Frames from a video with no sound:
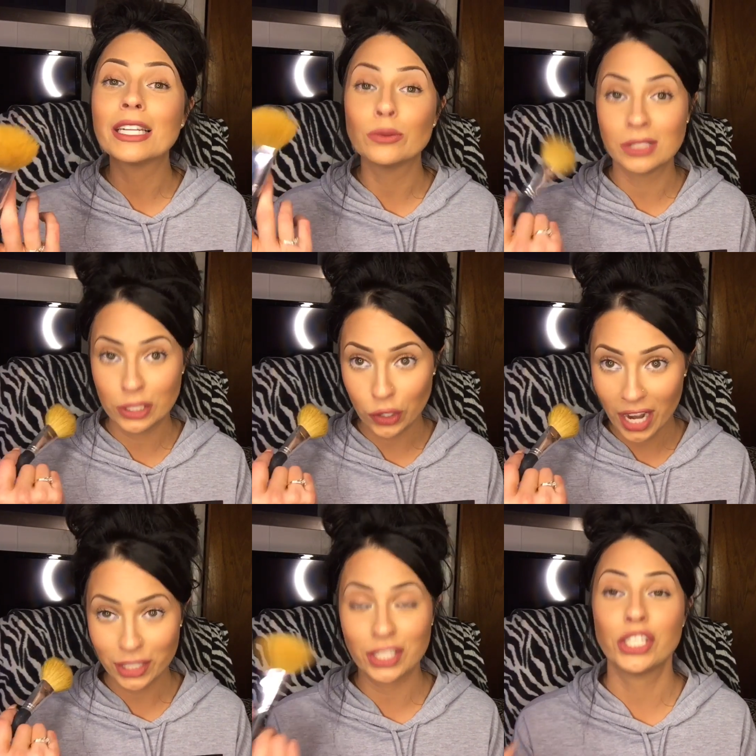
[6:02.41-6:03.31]
it would
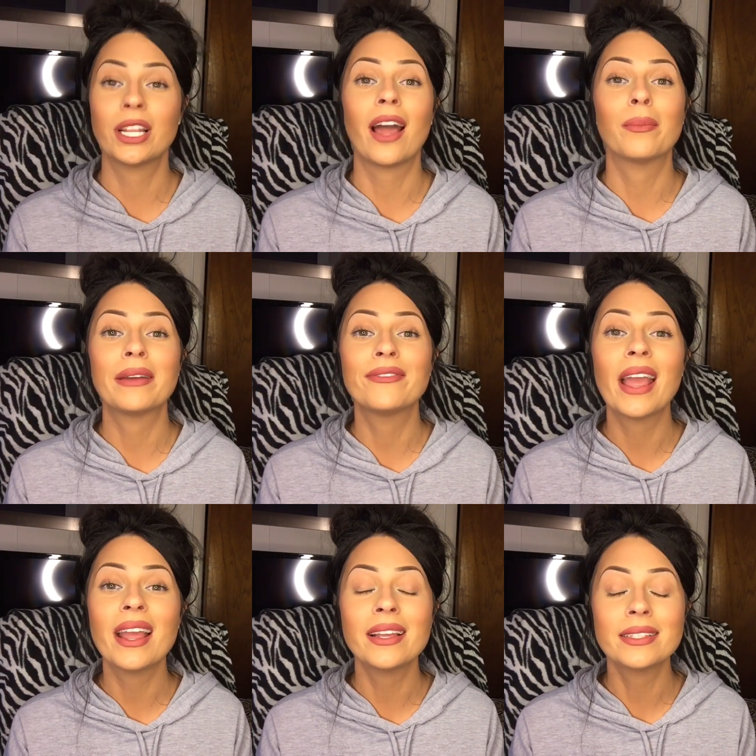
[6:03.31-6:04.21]
scratch the shit out of my
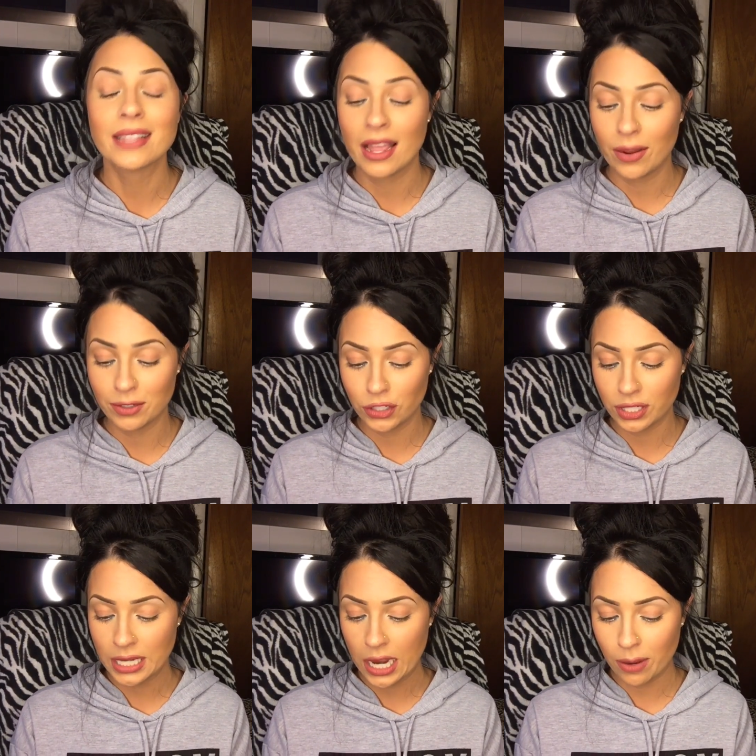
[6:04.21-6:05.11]
face and it was
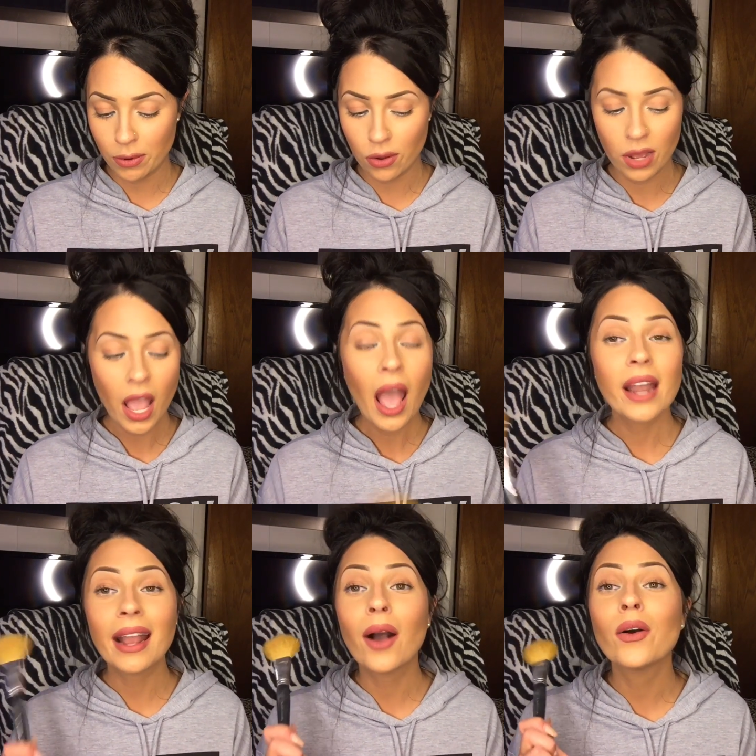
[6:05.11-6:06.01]
just terrible.
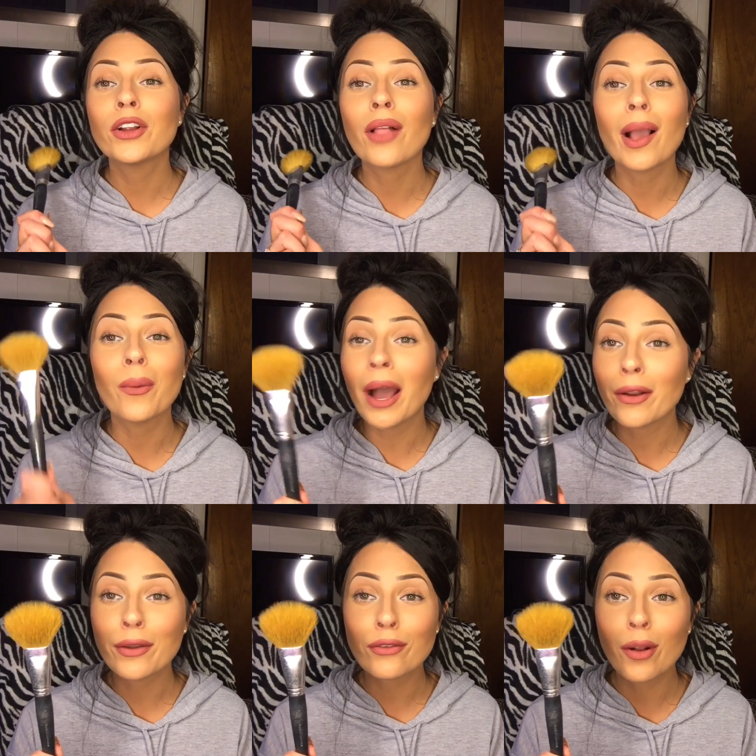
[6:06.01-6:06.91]
Now you're like, why
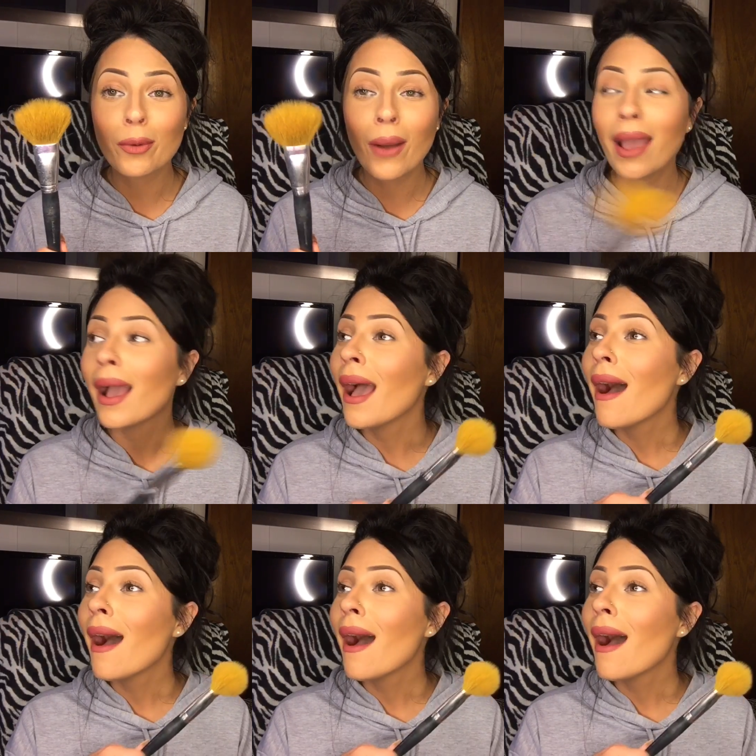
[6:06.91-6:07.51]
don't you throw them away?